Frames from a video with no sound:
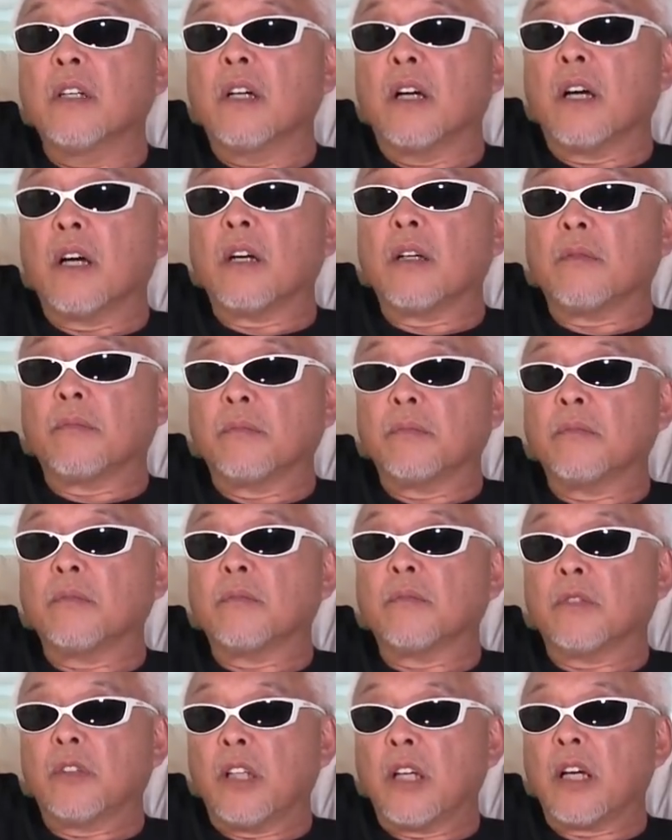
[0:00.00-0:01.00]
oh,
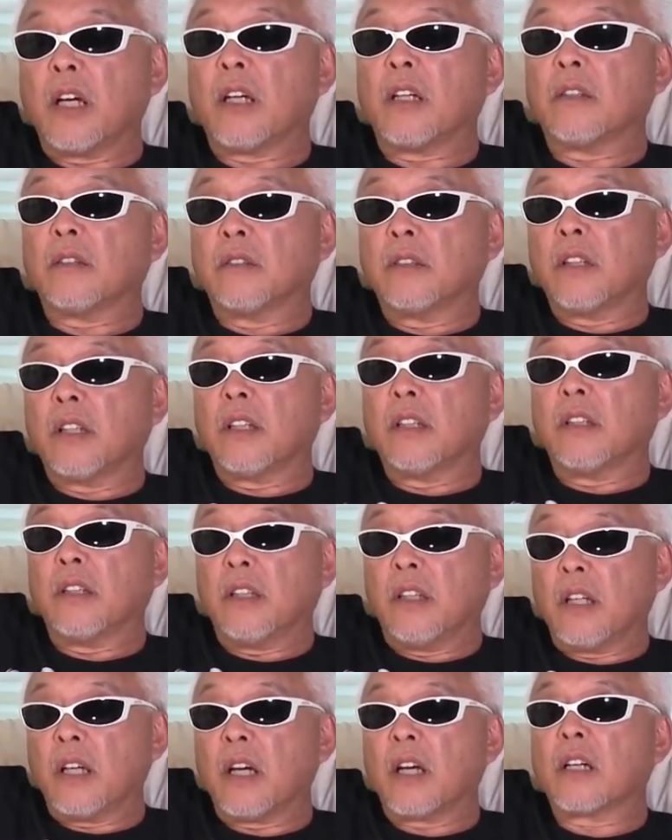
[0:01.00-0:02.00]
okay. Yeah.
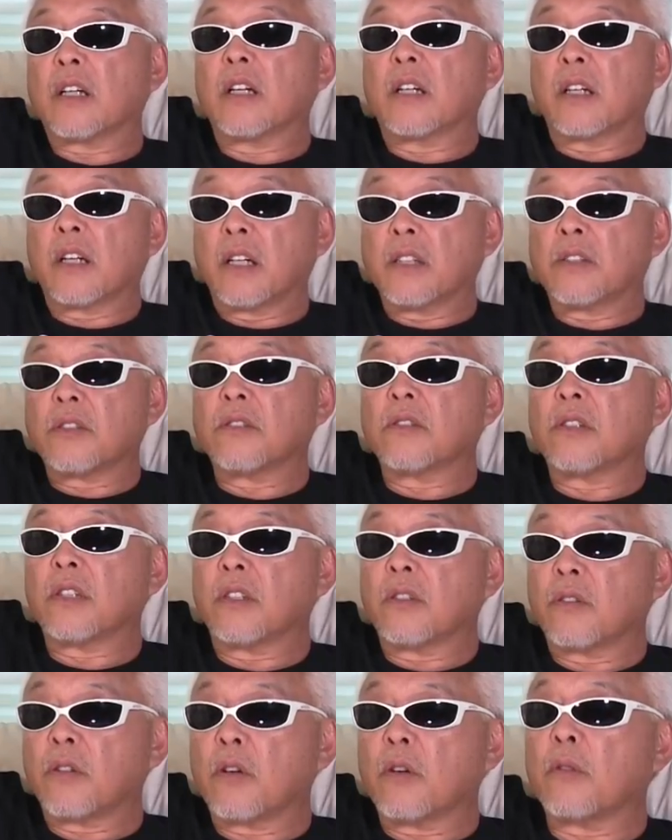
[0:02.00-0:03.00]
Concussion. Yeah, concussion
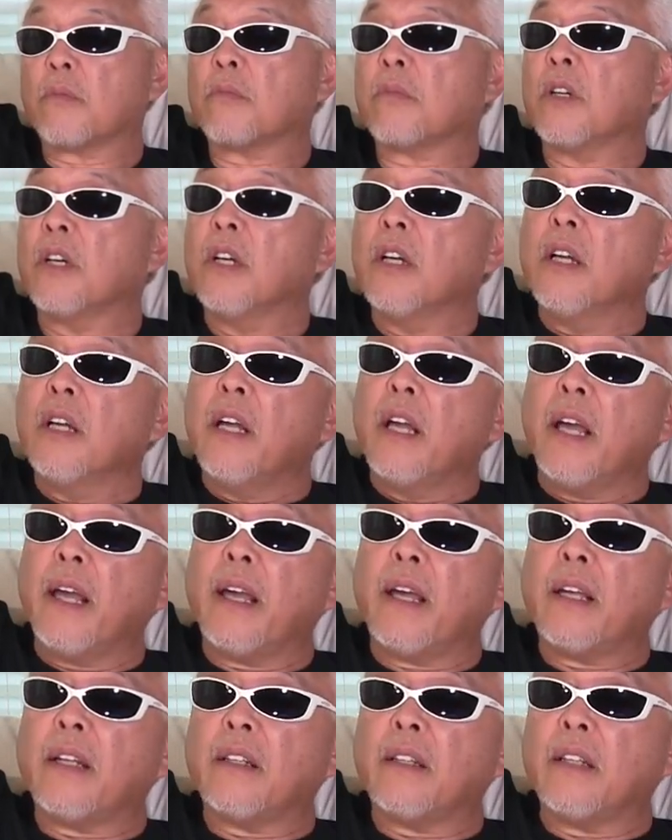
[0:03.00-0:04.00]
syndrome,
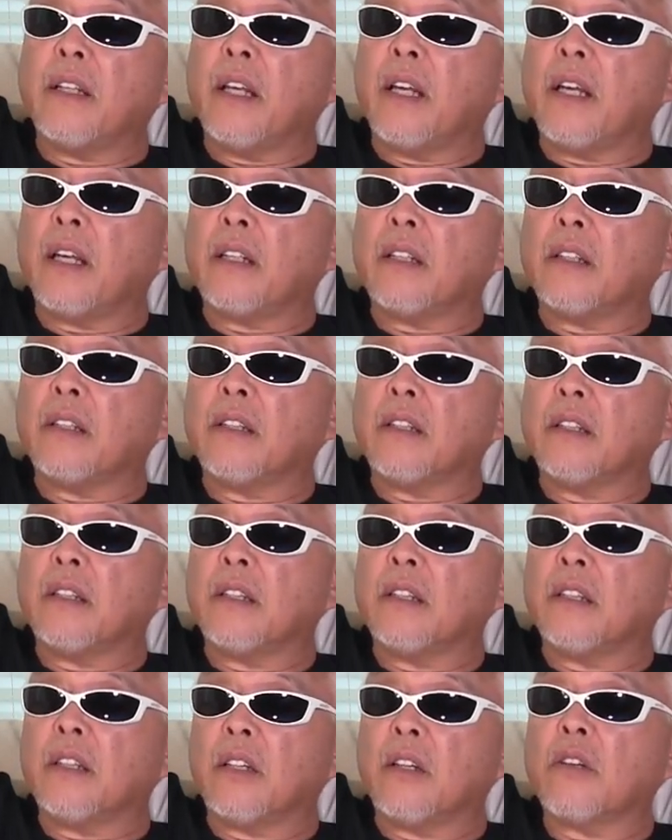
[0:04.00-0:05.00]
and and
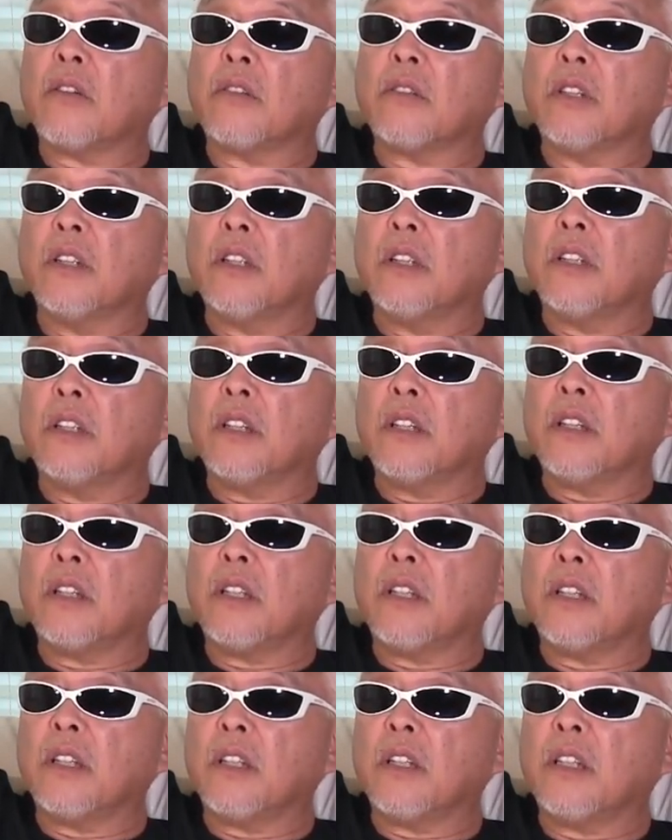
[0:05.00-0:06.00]
you know
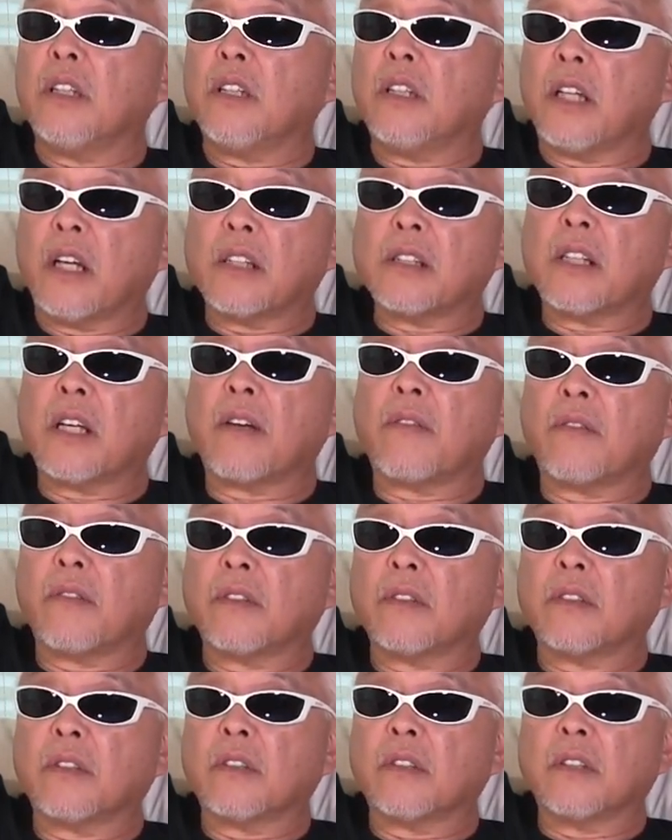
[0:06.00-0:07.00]
he, he does have
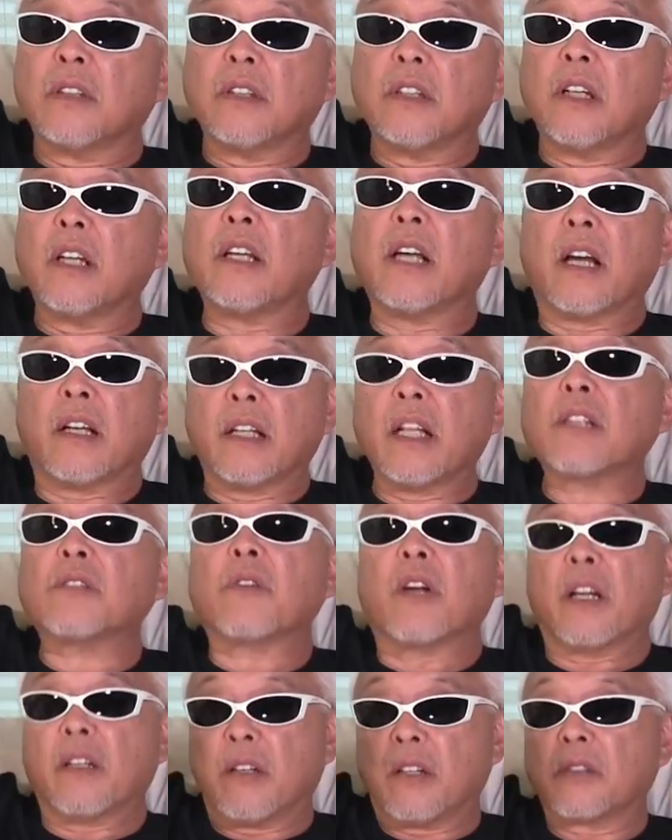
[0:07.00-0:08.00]
have yeah that's
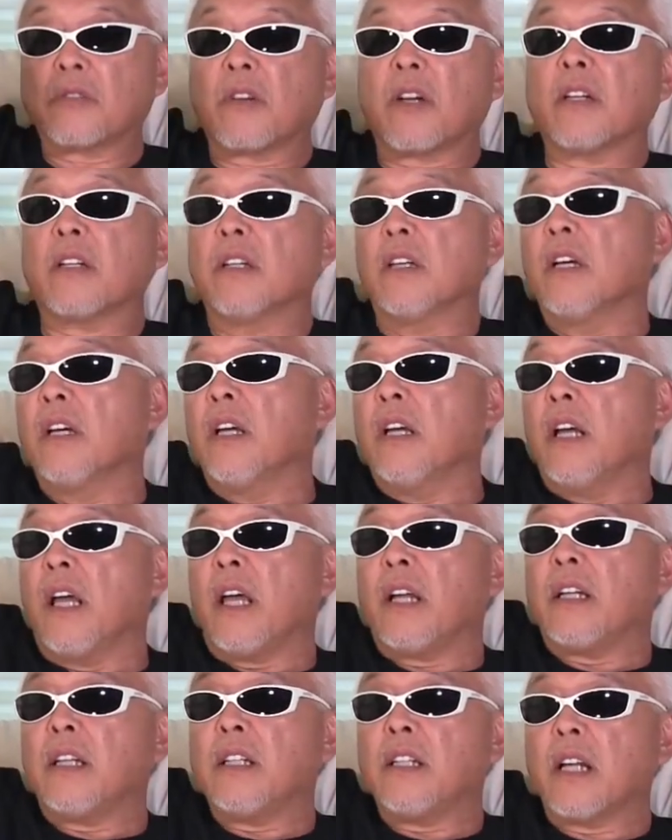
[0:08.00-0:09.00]
right that's right
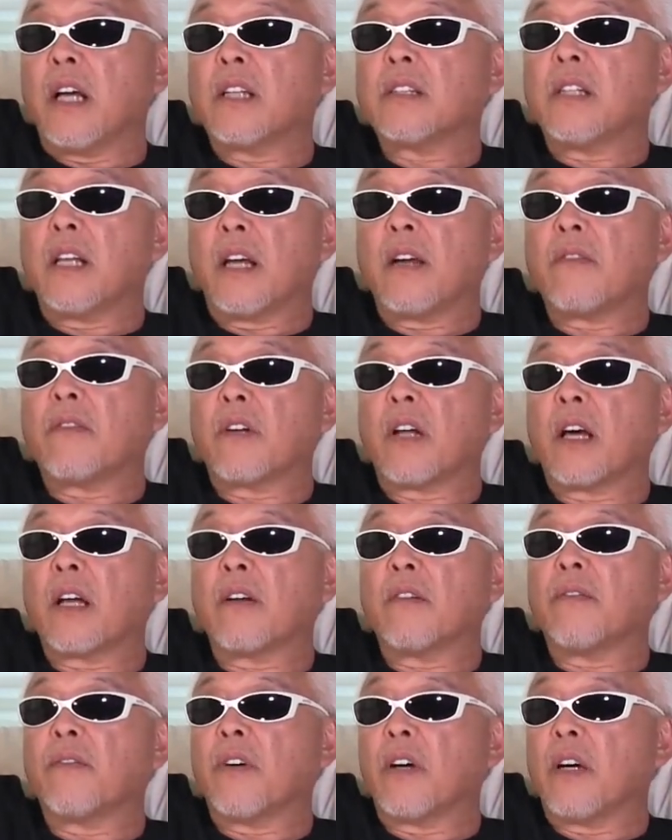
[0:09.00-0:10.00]
and he does have a lot
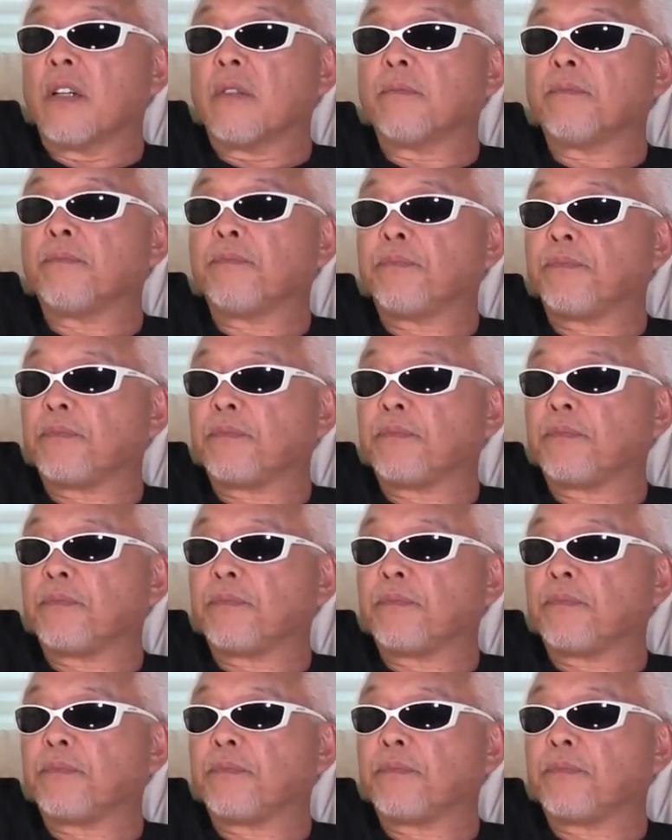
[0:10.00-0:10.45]
of um,